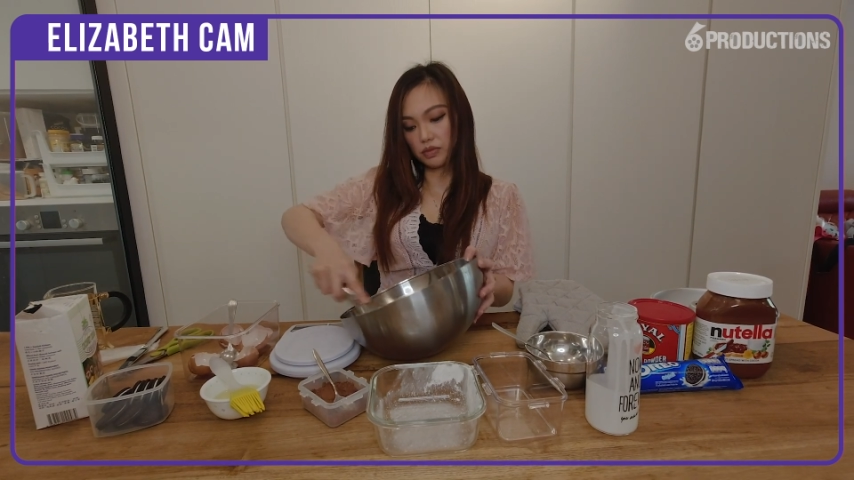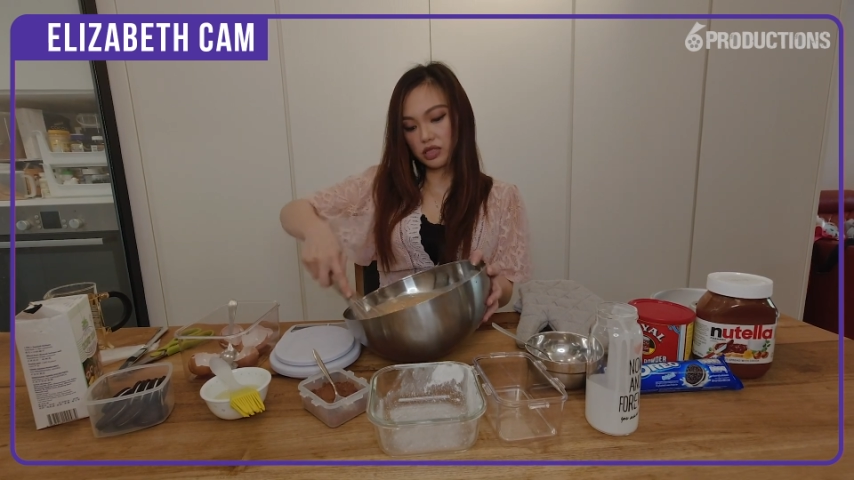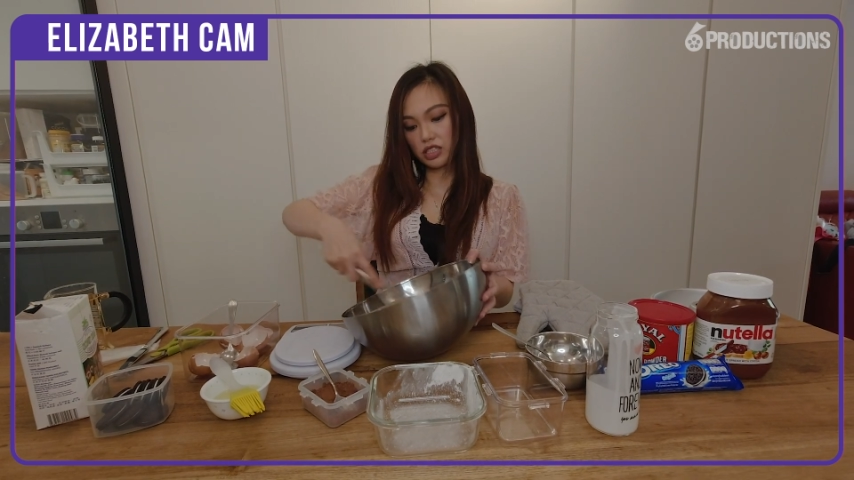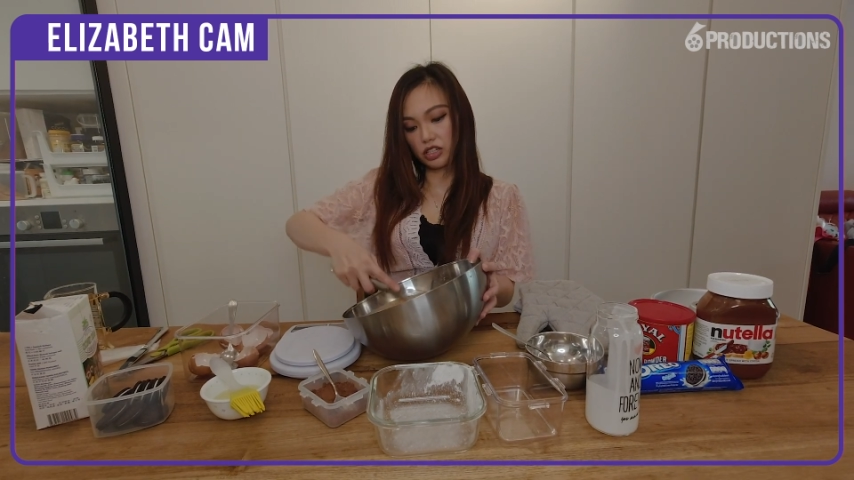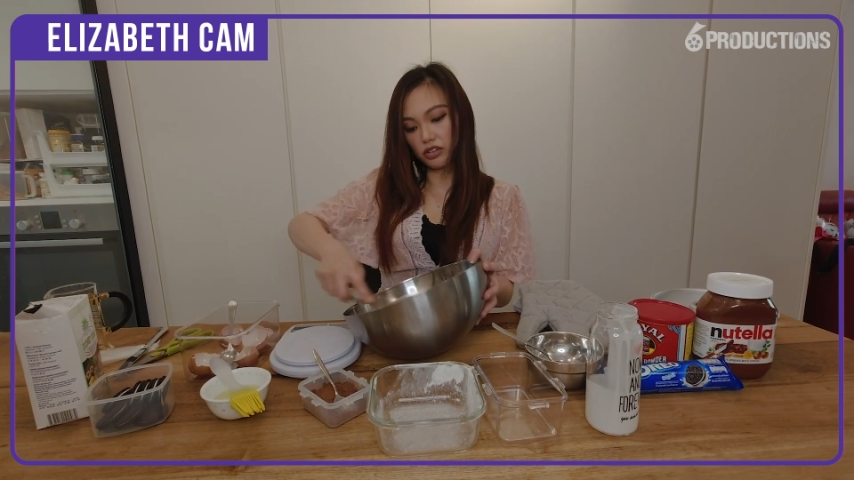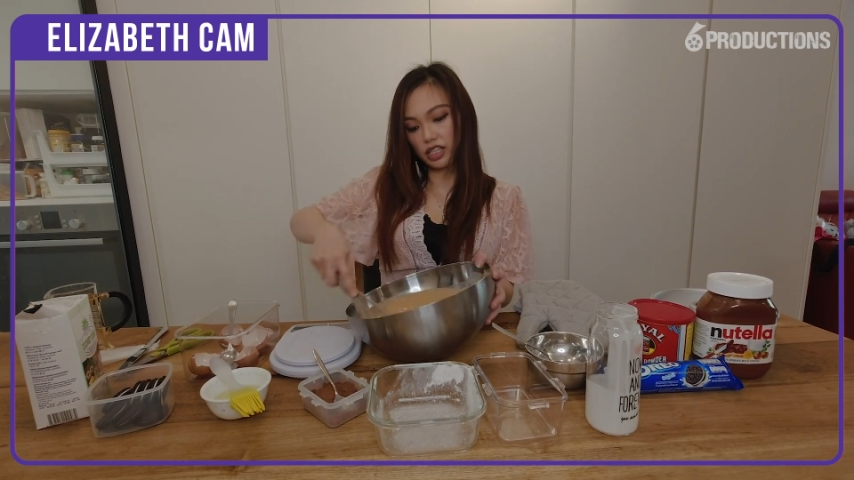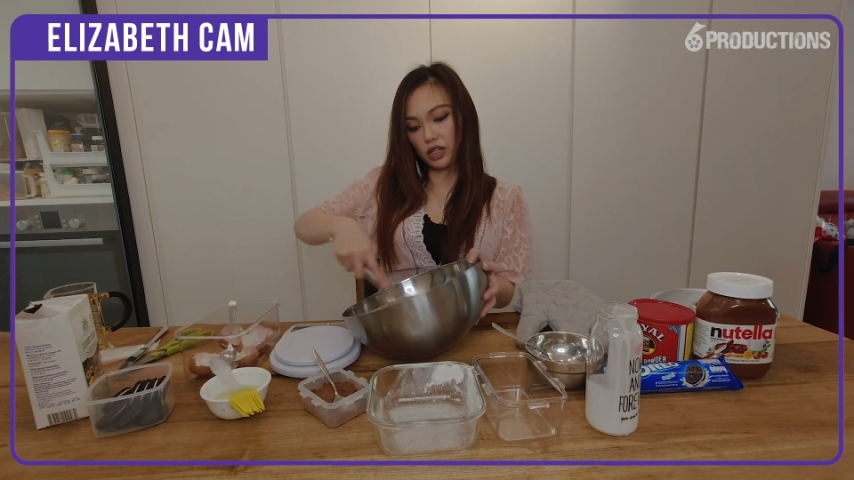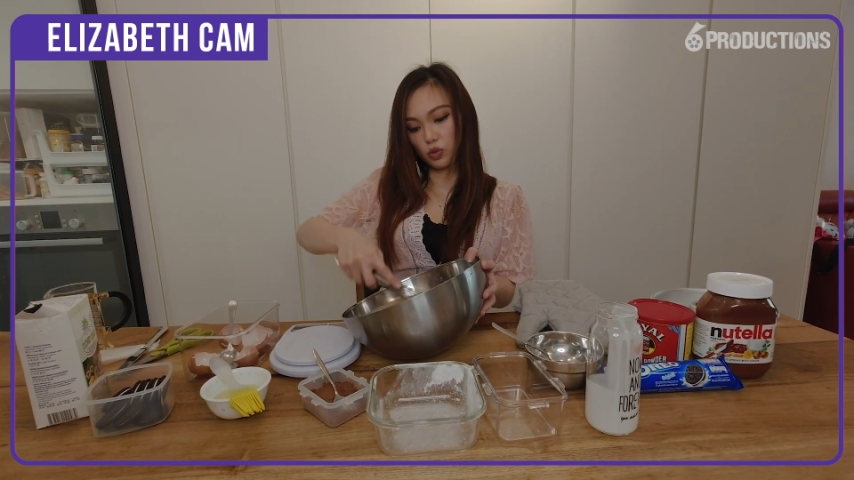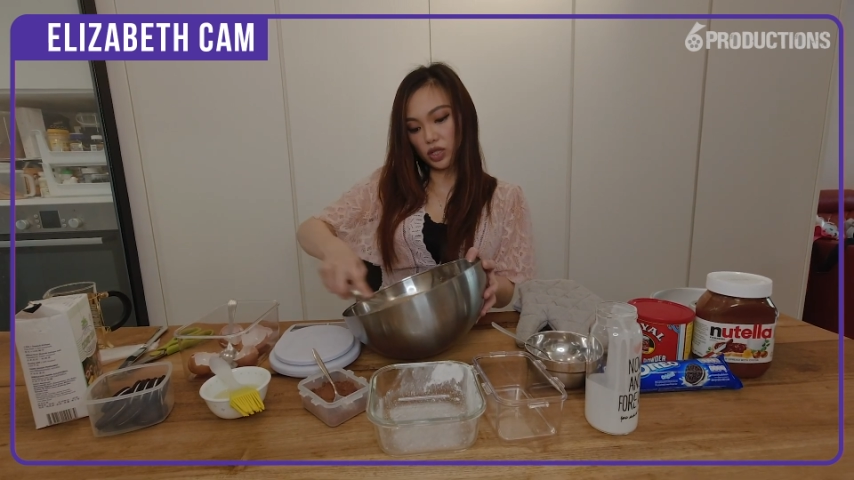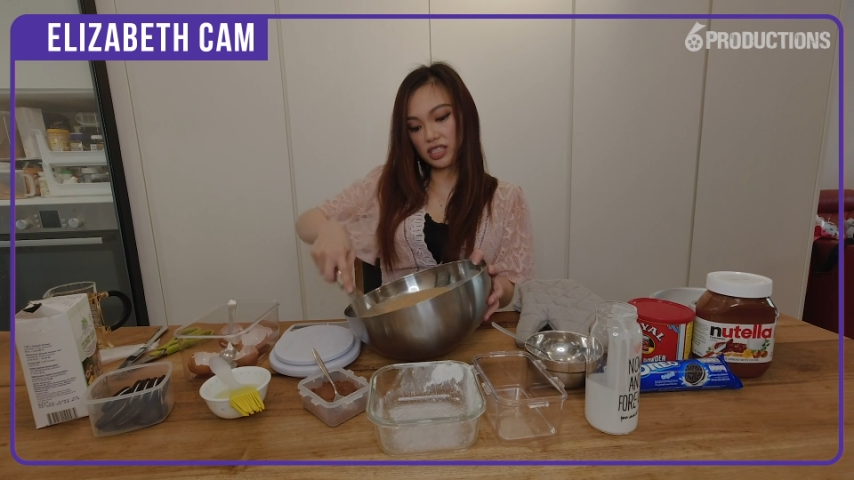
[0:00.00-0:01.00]
stir it
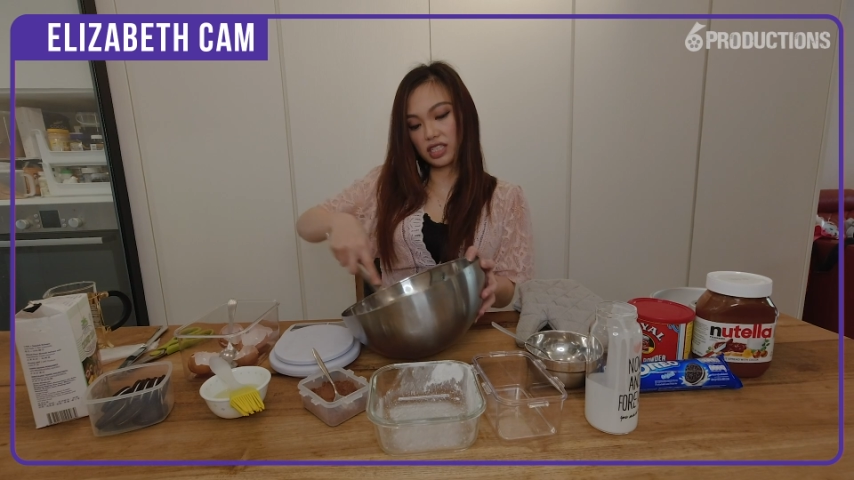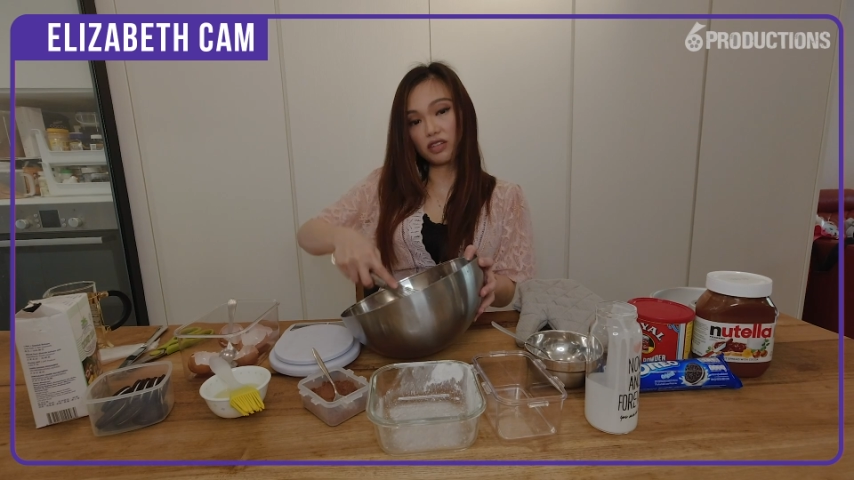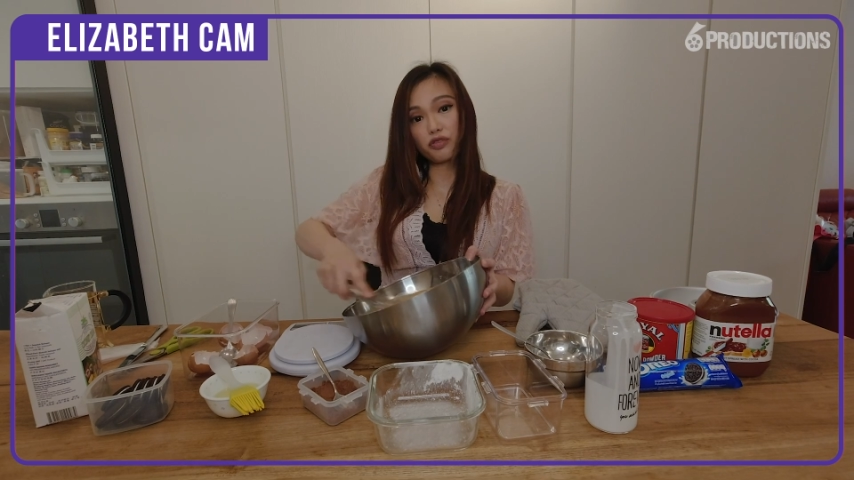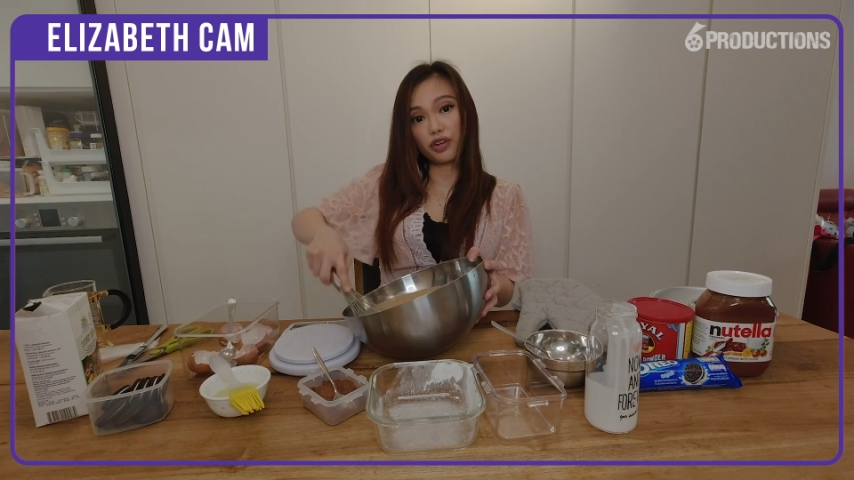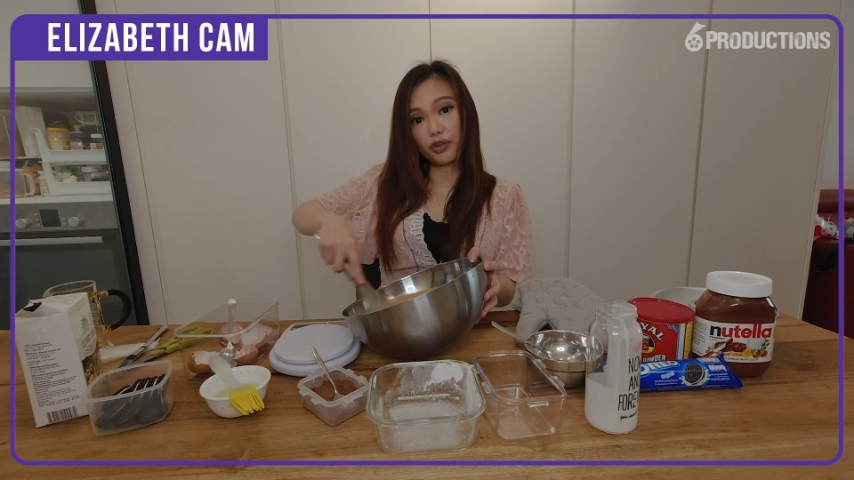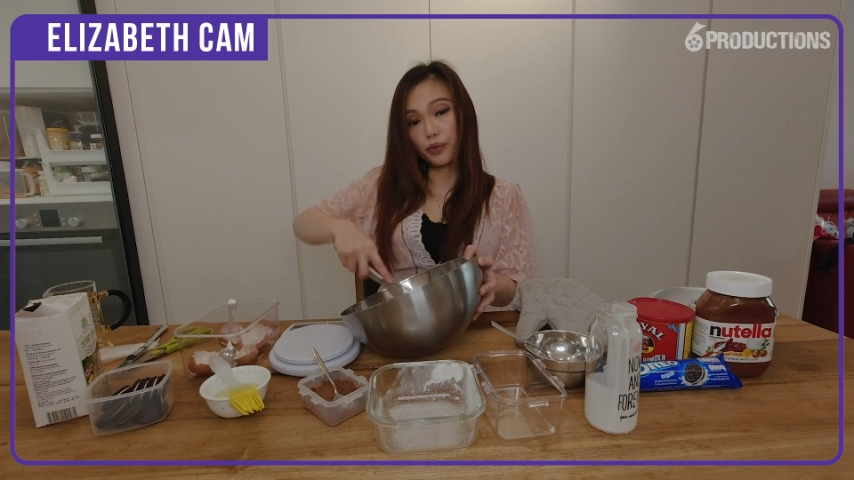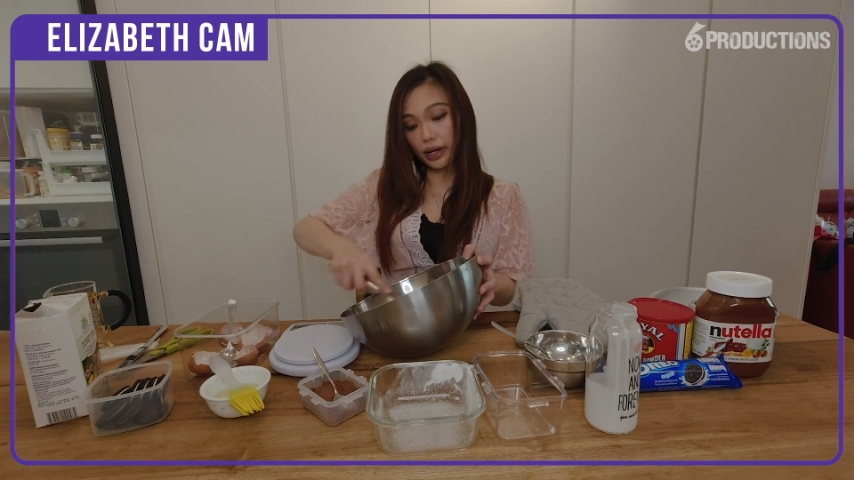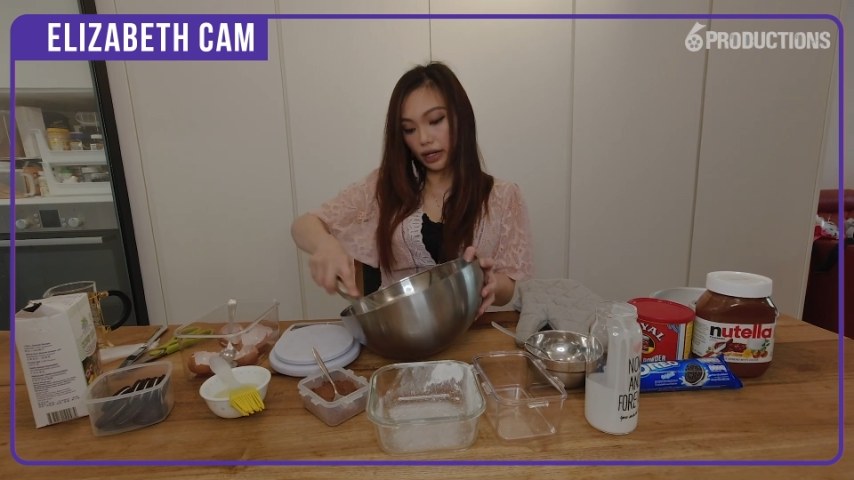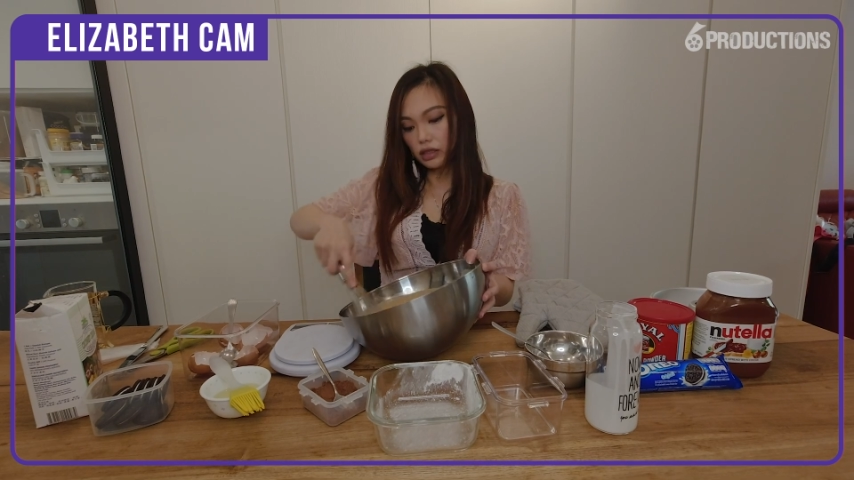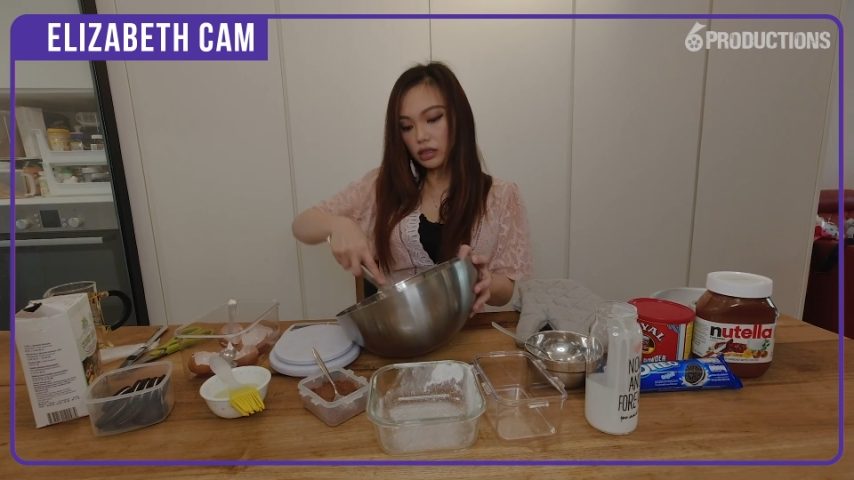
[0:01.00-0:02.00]
and whisk it very
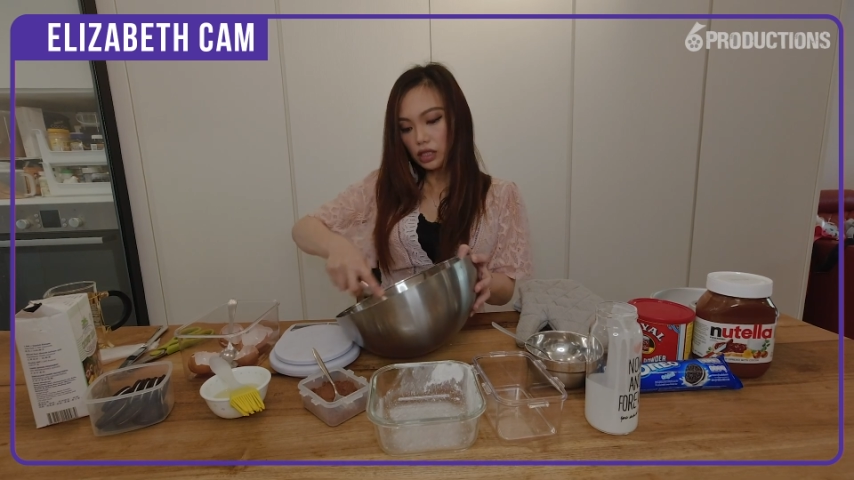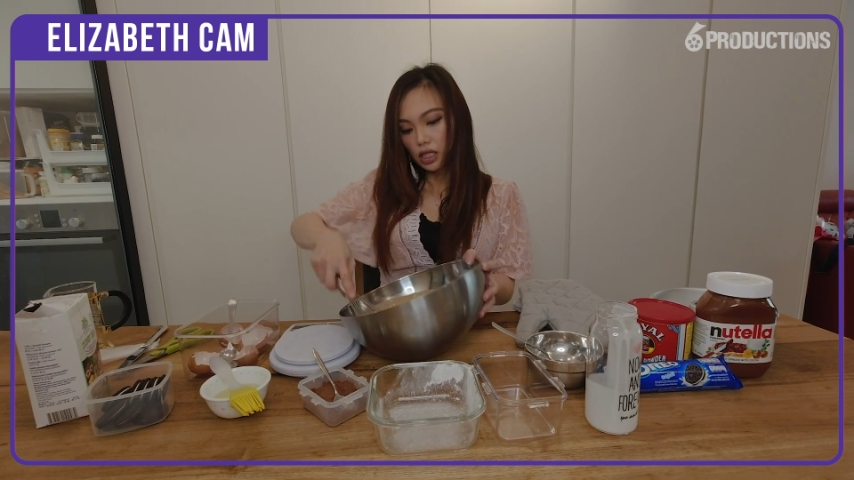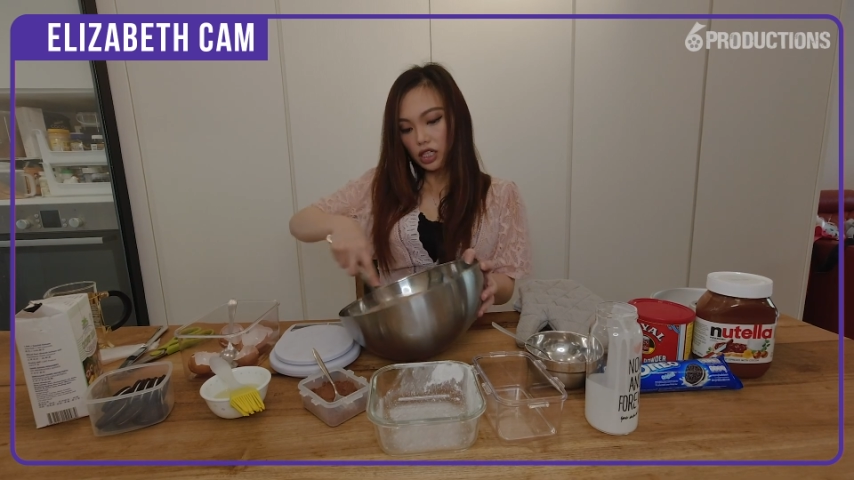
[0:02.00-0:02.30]
well.